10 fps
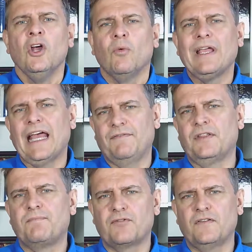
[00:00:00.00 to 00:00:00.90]
We have
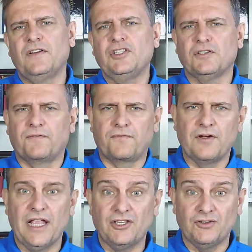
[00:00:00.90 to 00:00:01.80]
the privilege of
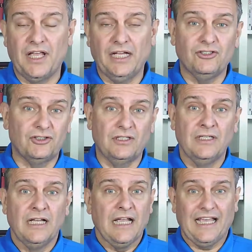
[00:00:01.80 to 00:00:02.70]
free education.
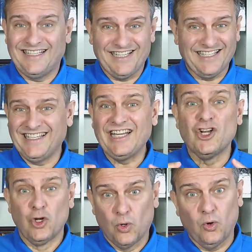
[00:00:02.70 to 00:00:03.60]
It's
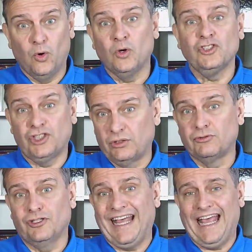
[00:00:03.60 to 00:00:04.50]
in law.
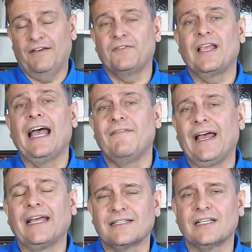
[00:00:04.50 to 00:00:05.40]
Children have to have
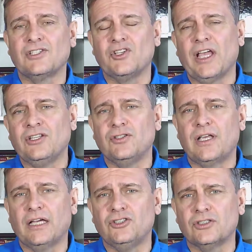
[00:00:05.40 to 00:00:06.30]
access to
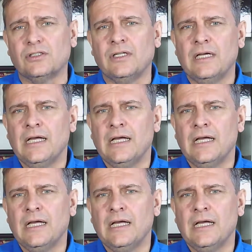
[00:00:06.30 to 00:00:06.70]
education.